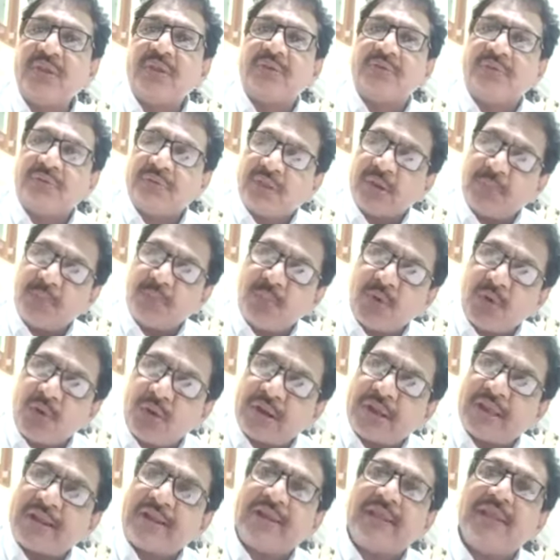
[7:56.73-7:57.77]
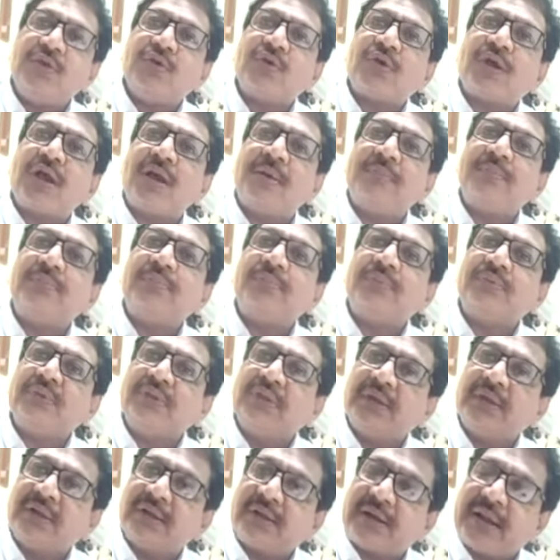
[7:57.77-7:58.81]
The more early you come,
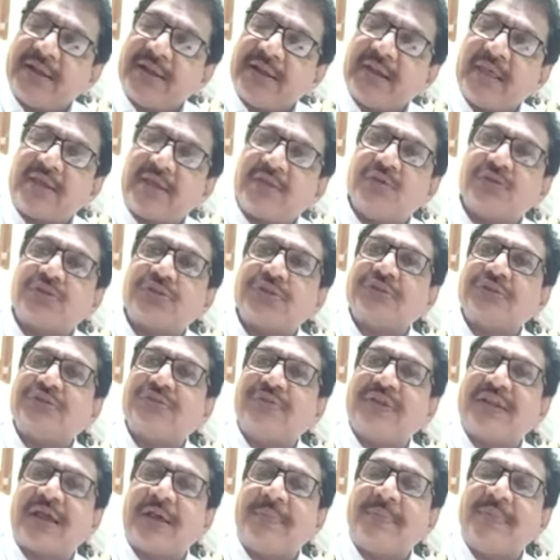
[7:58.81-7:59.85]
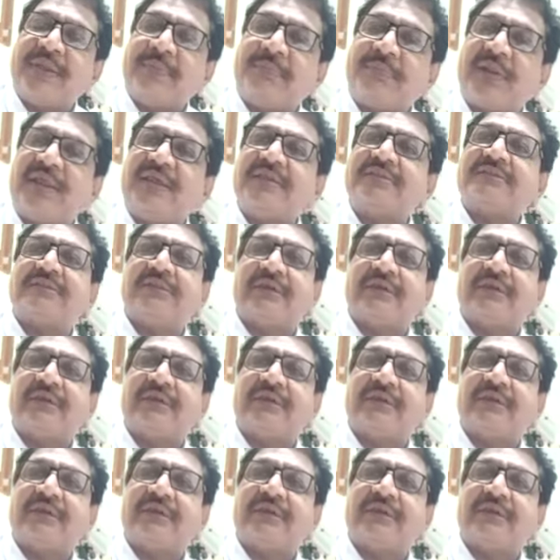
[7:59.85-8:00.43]
the right diagnosis will come in place, the